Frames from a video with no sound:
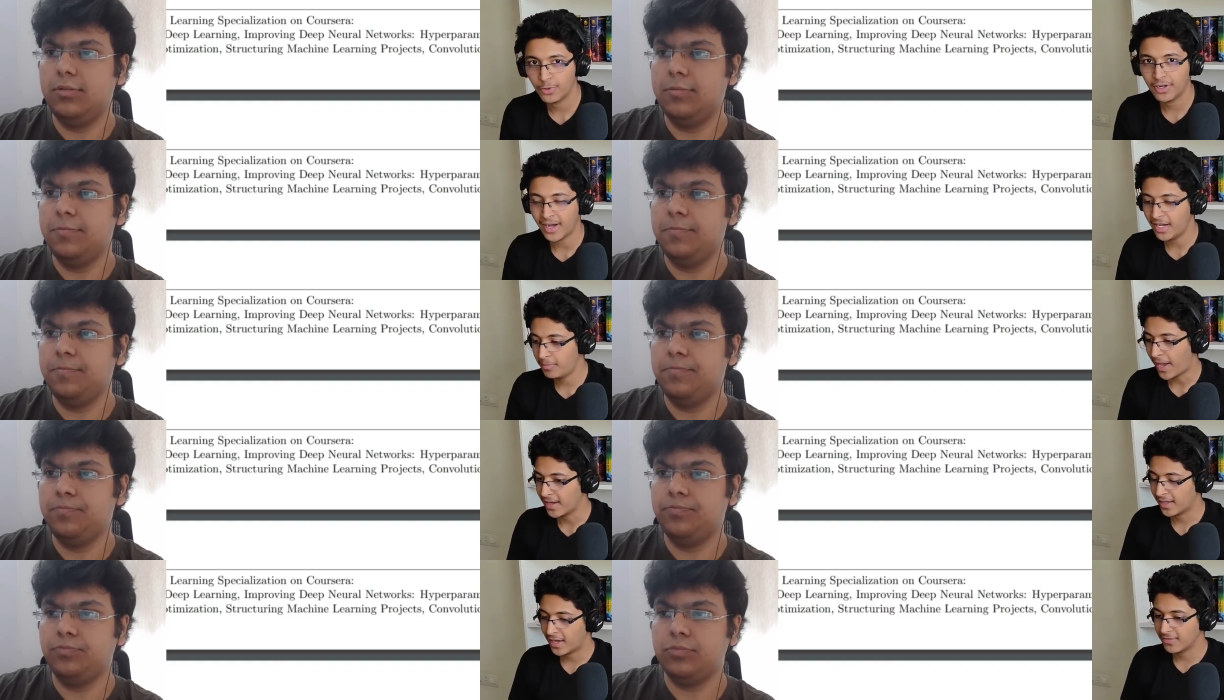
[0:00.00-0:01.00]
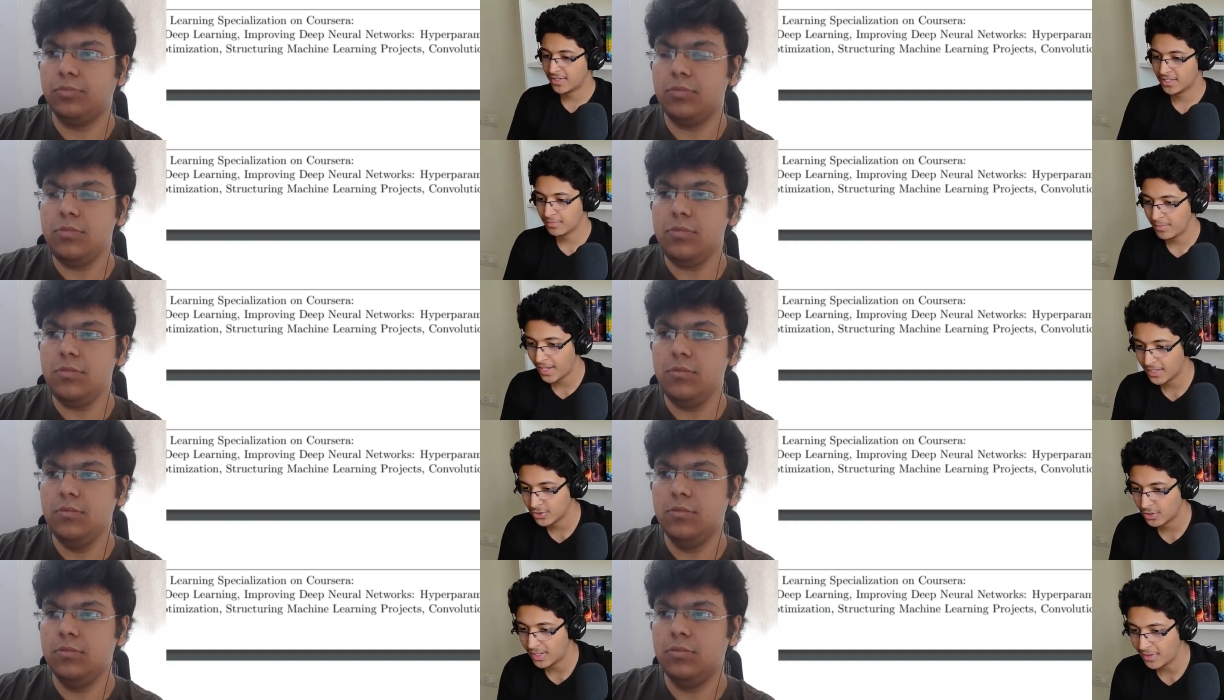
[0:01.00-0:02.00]
Speaker 1: Don't write paragraphs. Just
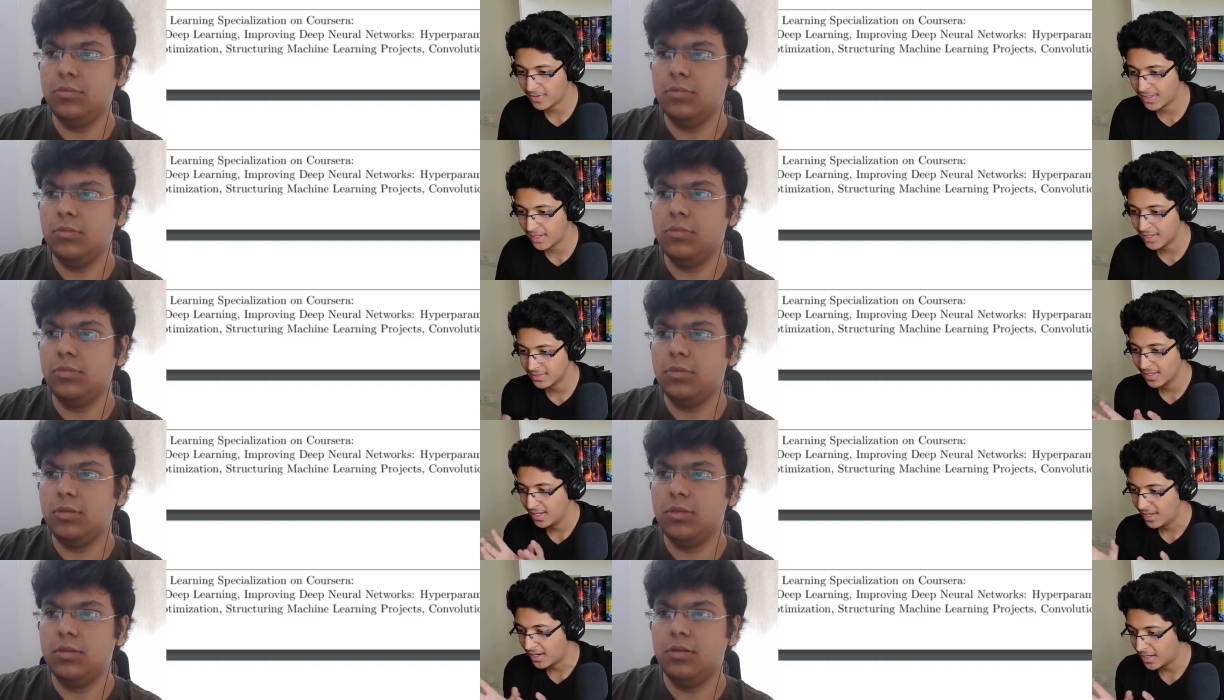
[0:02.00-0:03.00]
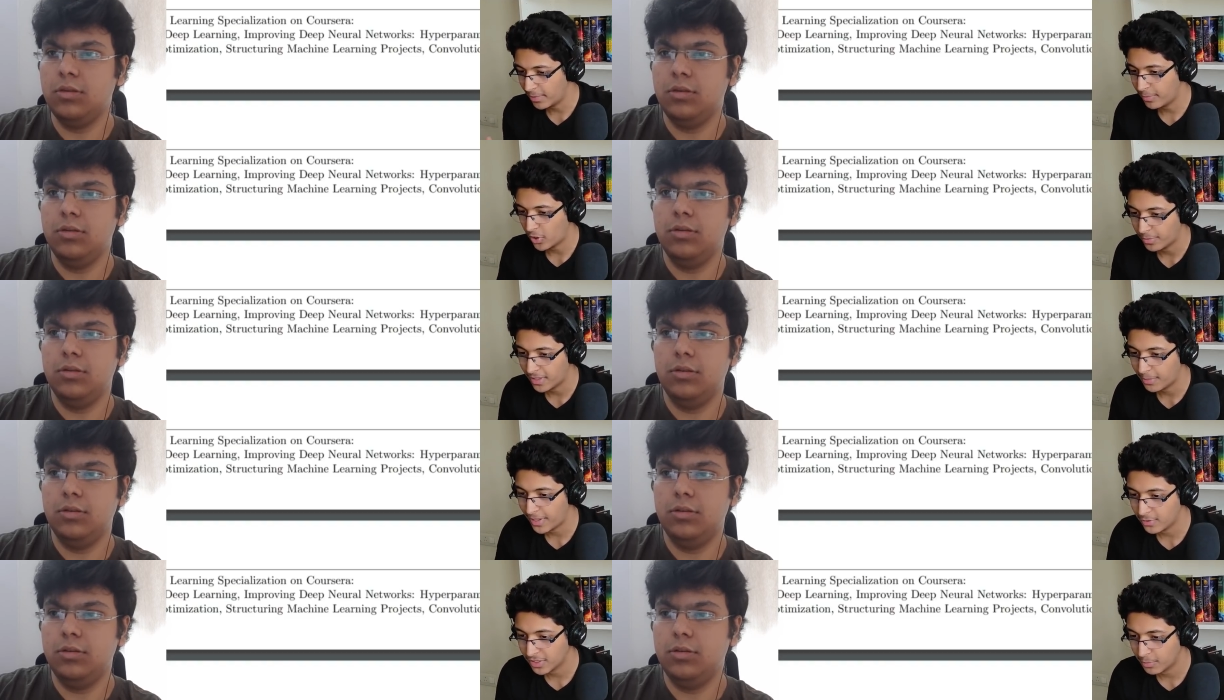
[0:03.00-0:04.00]
make sure that everything is readable properly
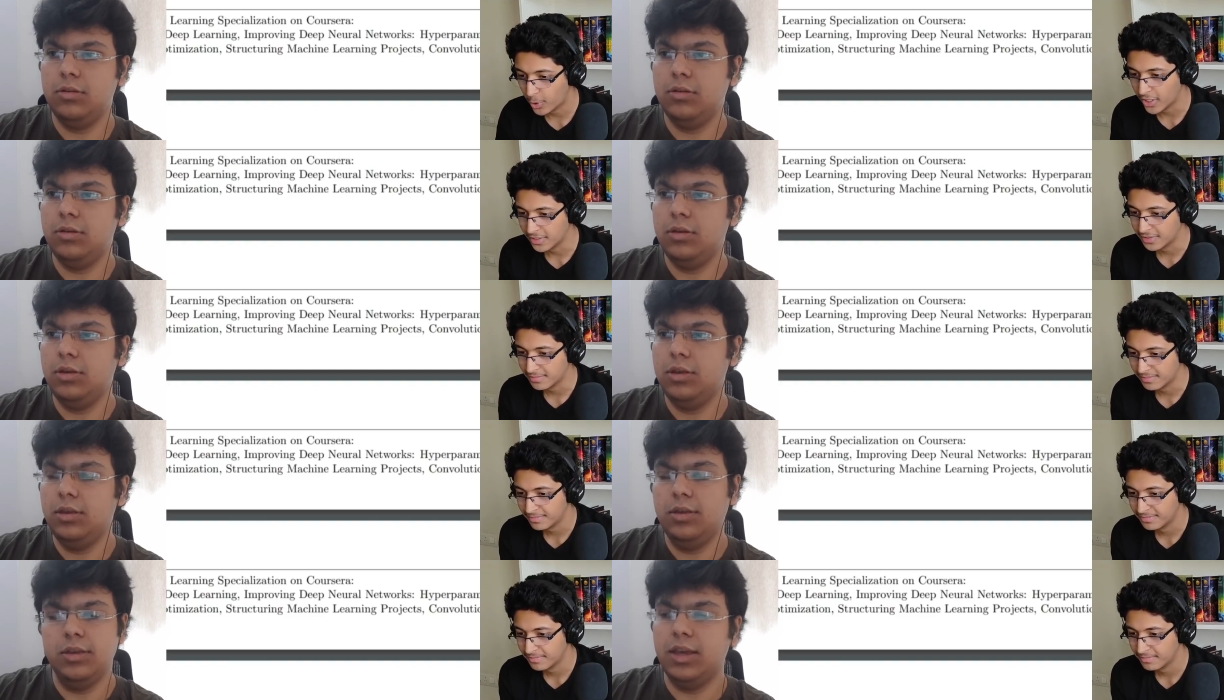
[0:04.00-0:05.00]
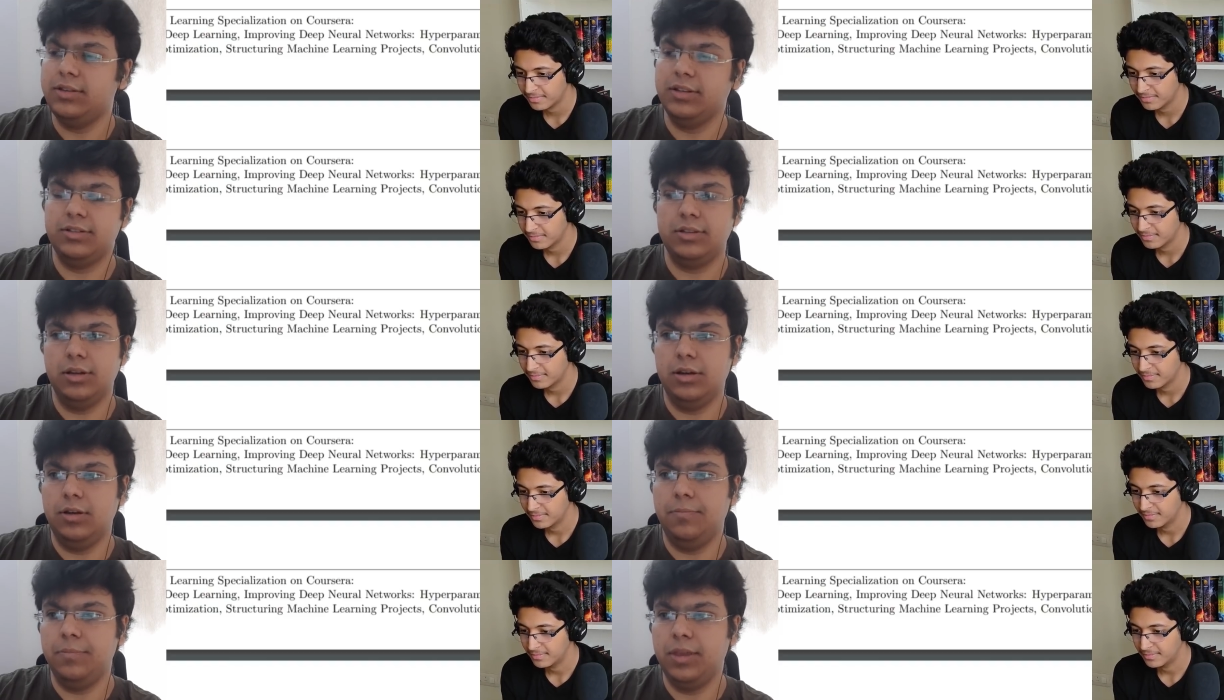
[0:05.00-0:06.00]
by using points.
Speaker 2: Yes, yes,
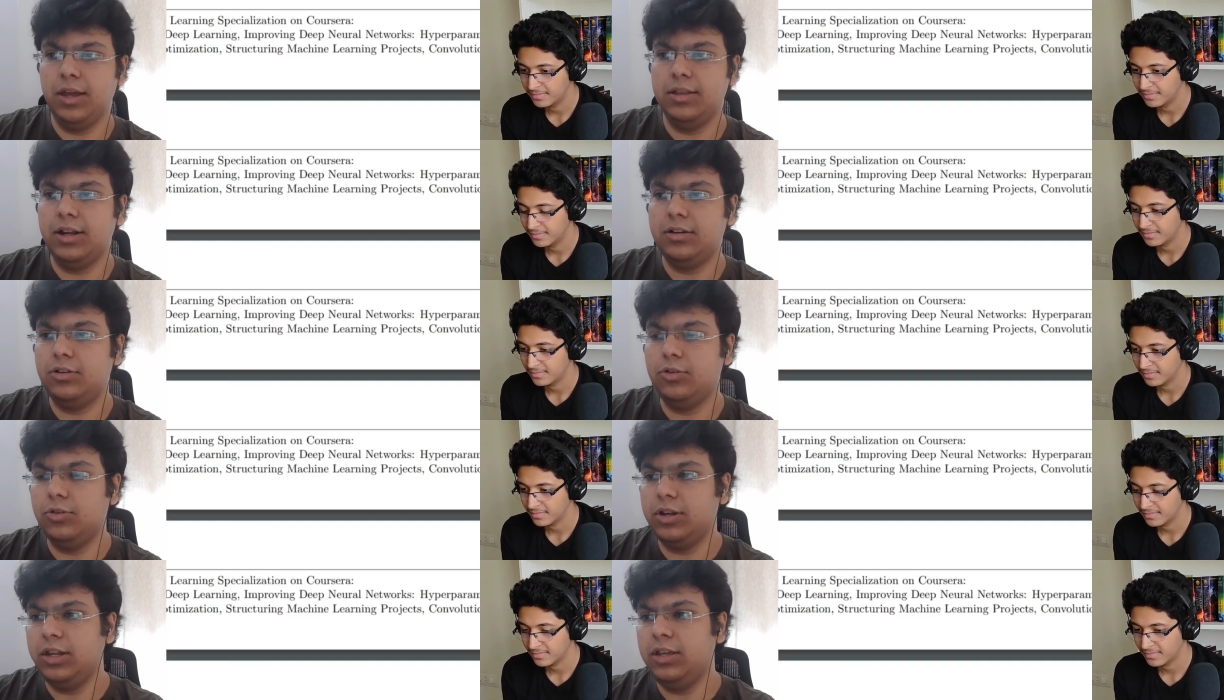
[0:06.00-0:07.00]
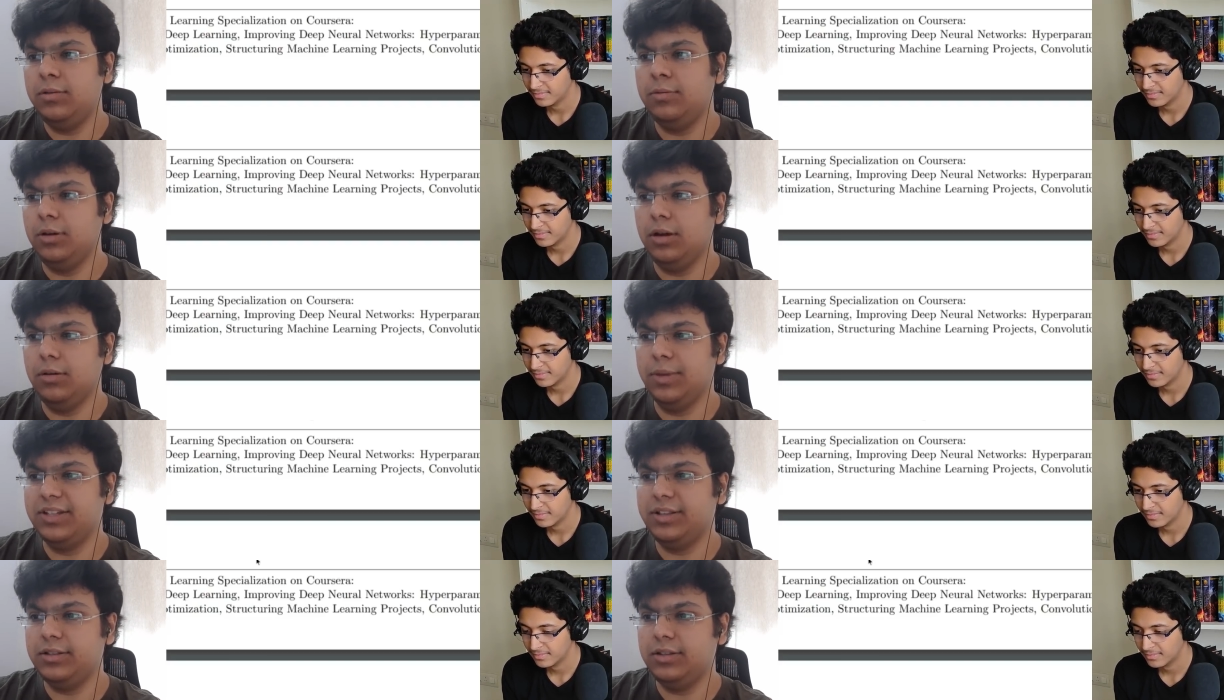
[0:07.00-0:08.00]
uh, yeah, that totally uh,
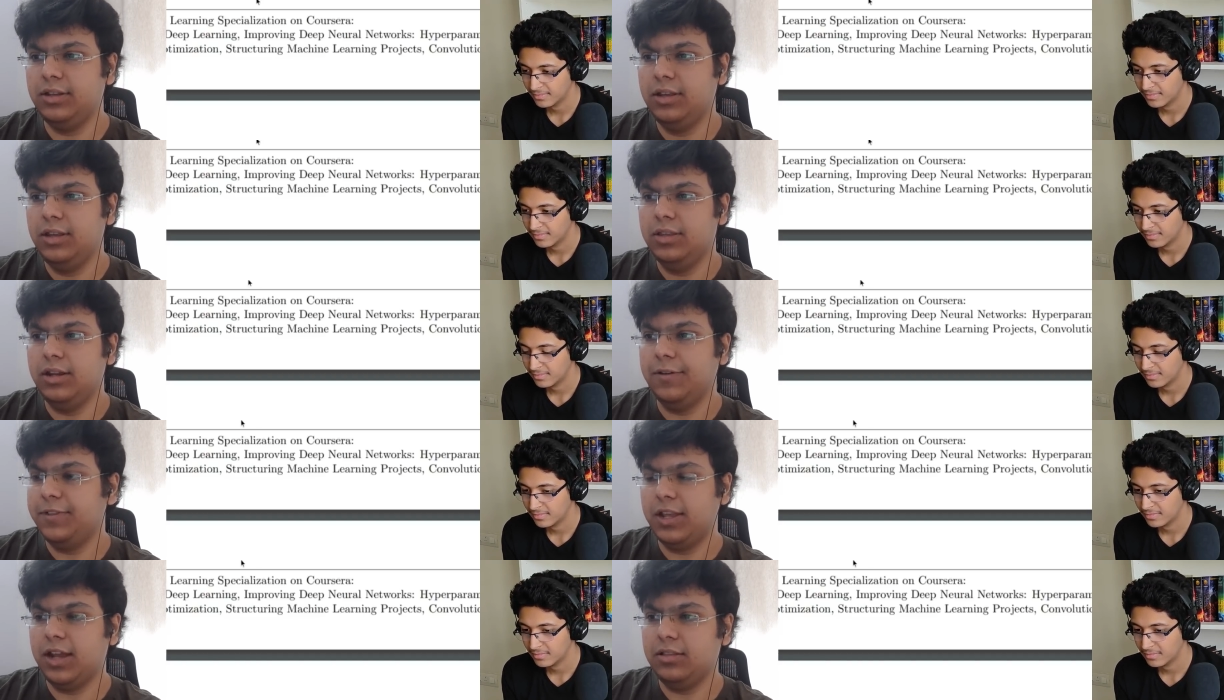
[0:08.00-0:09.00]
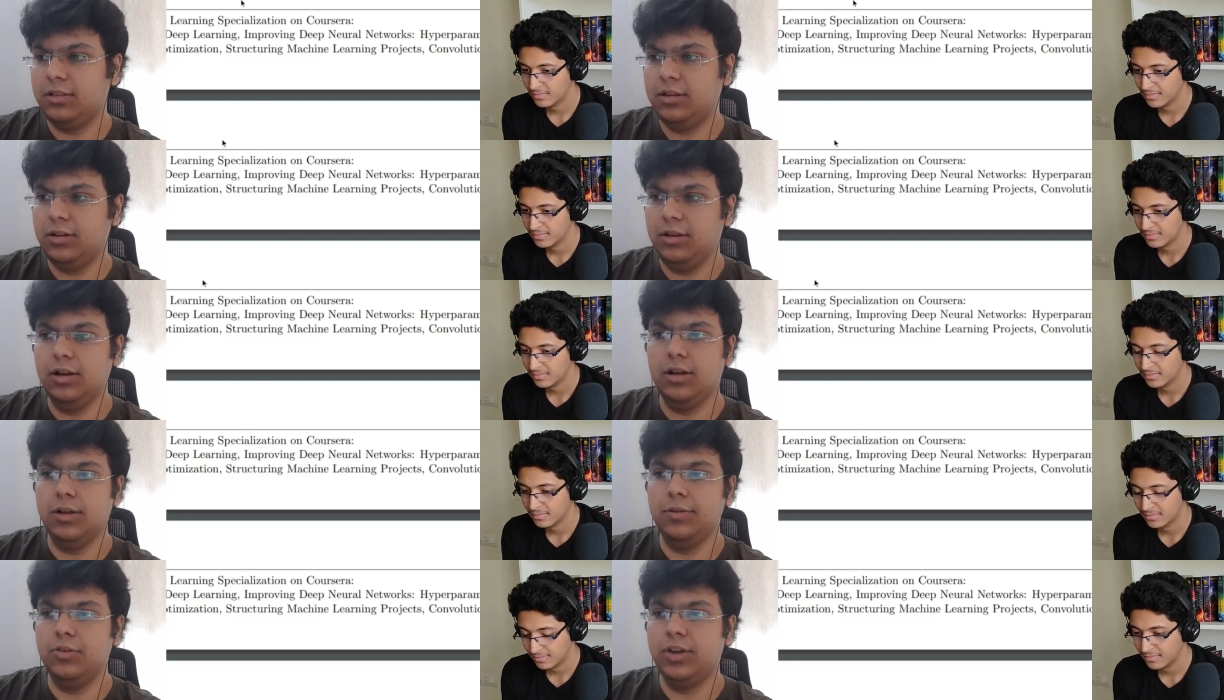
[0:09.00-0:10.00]
makes sense. Then after that,
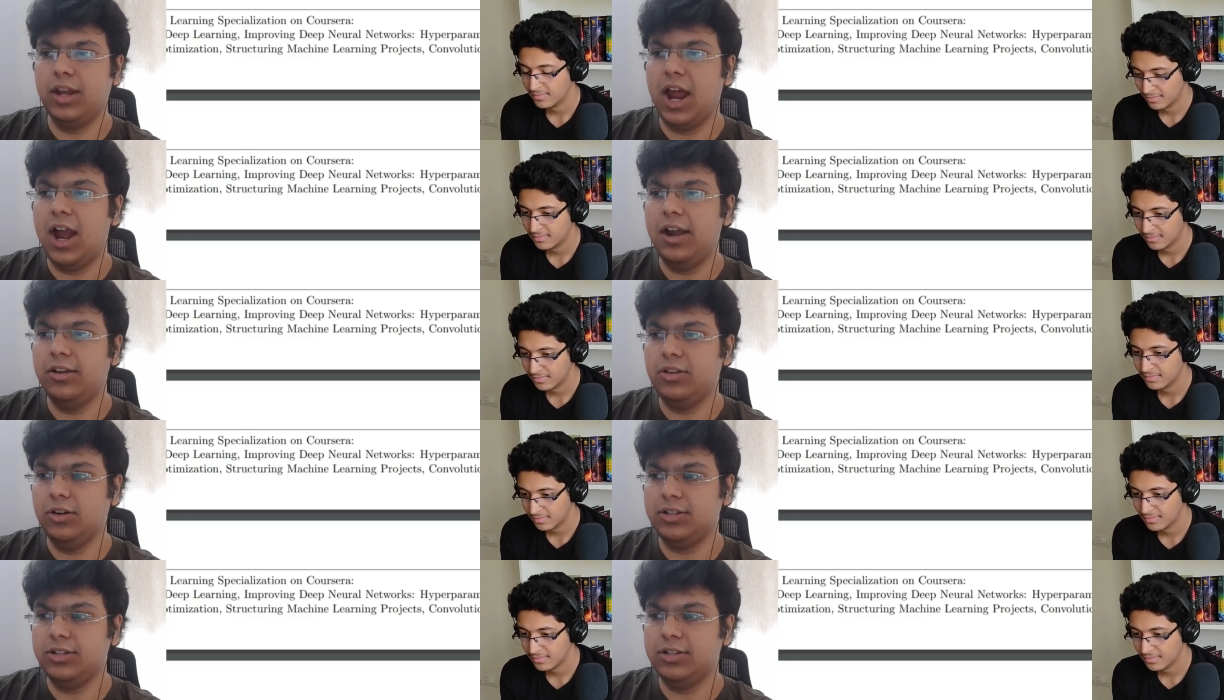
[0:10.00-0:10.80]
uh, you can add your